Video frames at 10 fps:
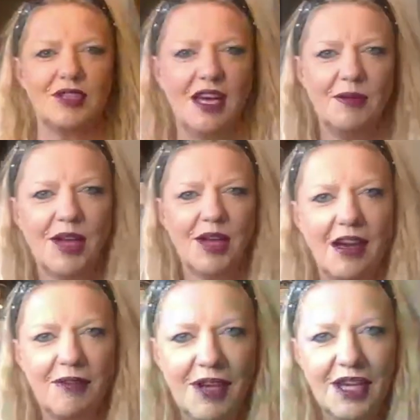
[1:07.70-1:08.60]
time ago.
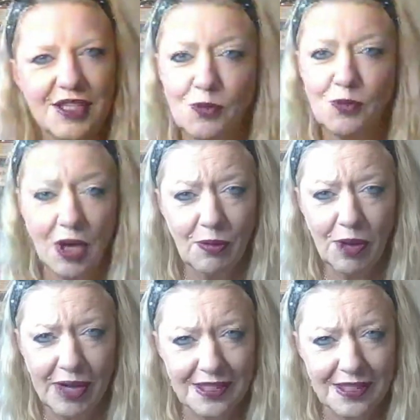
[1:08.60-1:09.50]
It's way, way,
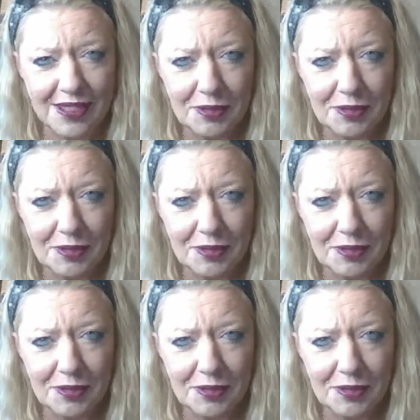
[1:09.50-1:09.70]
way too